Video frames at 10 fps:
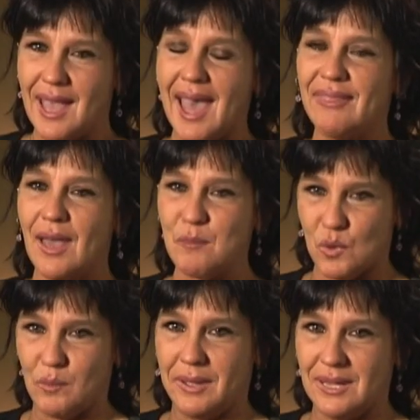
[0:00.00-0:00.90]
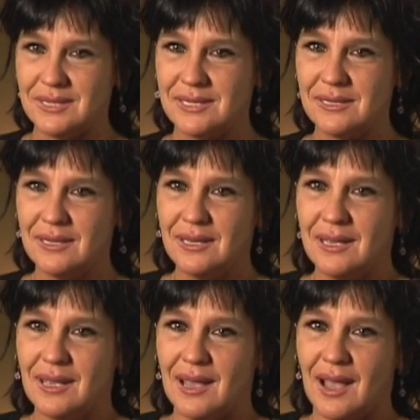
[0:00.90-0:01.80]
At that moment,
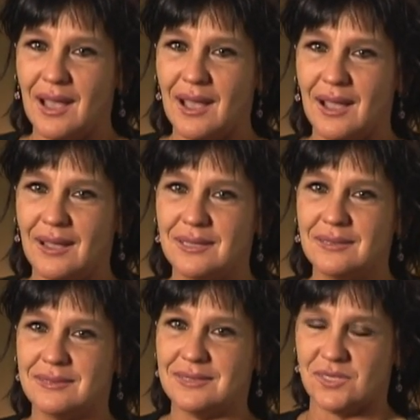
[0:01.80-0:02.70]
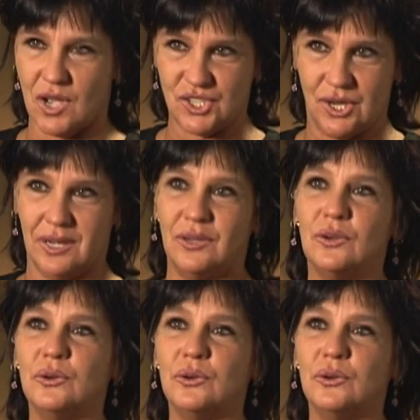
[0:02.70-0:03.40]
Sasha,